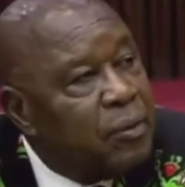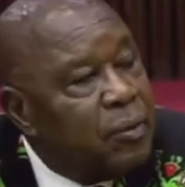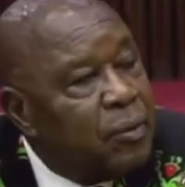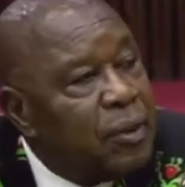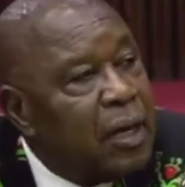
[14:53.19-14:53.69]

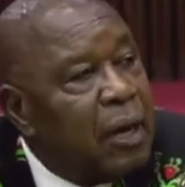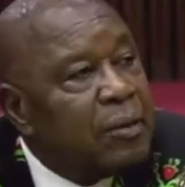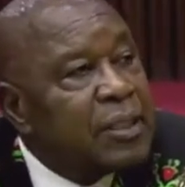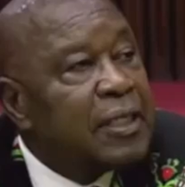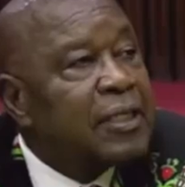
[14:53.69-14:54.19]
on our
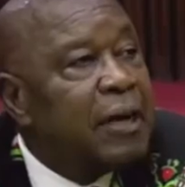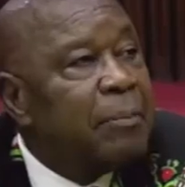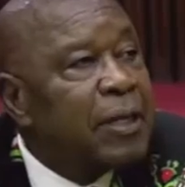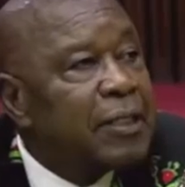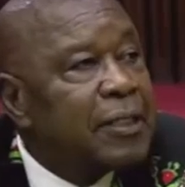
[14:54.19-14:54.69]
state
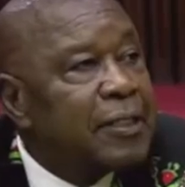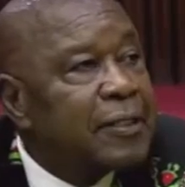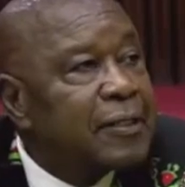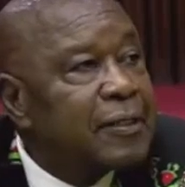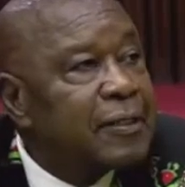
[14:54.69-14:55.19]

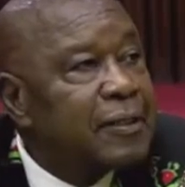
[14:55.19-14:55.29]
apparatus.